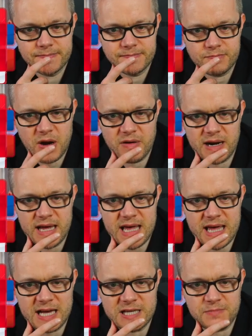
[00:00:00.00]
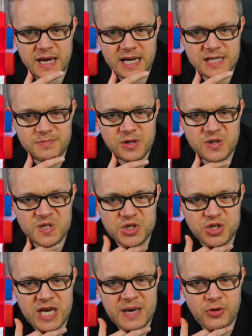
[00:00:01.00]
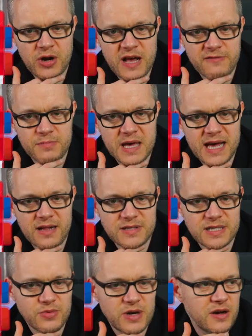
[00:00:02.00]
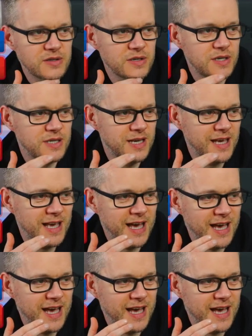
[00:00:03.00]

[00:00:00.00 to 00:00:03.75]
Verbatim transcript: Apparently he gets picked because he's cheaper on F B L, says Renatus. Yeah.